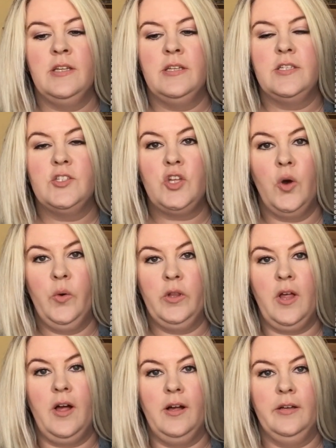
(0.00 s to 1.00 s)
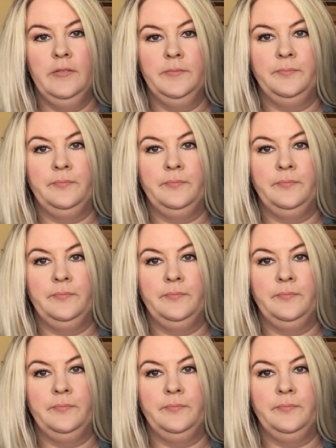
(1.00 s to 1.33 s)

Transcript: sew along